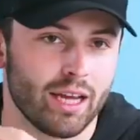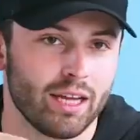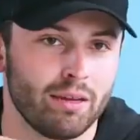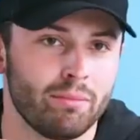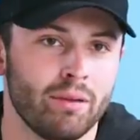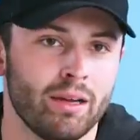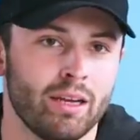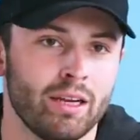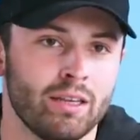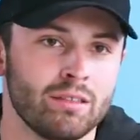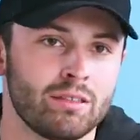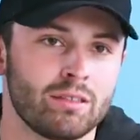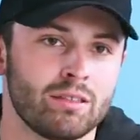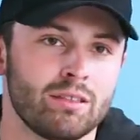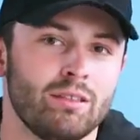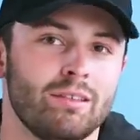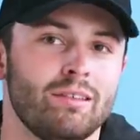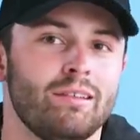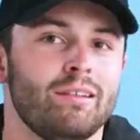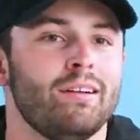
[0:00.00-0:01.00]
the headbands.
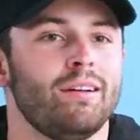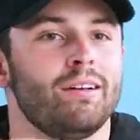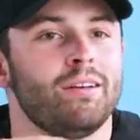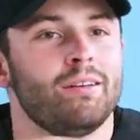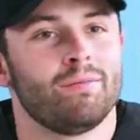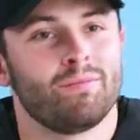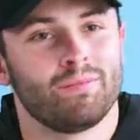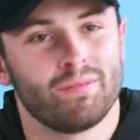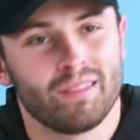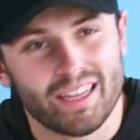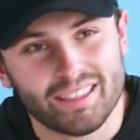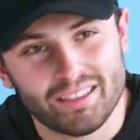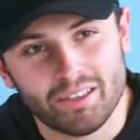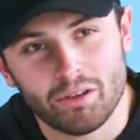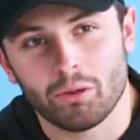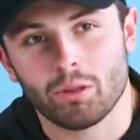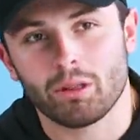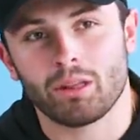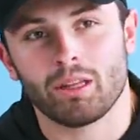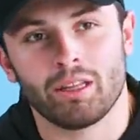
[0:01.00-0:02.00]
I like to
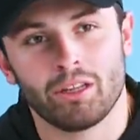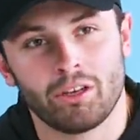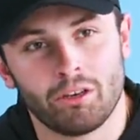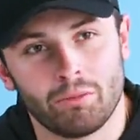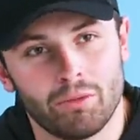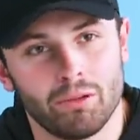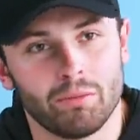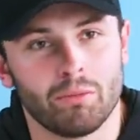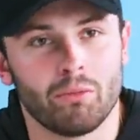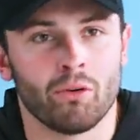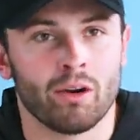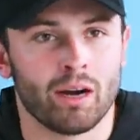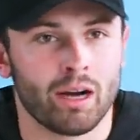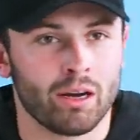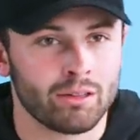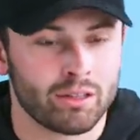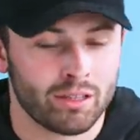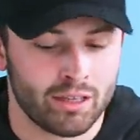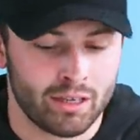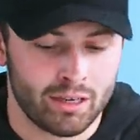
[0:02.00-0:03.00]
go a little bit more out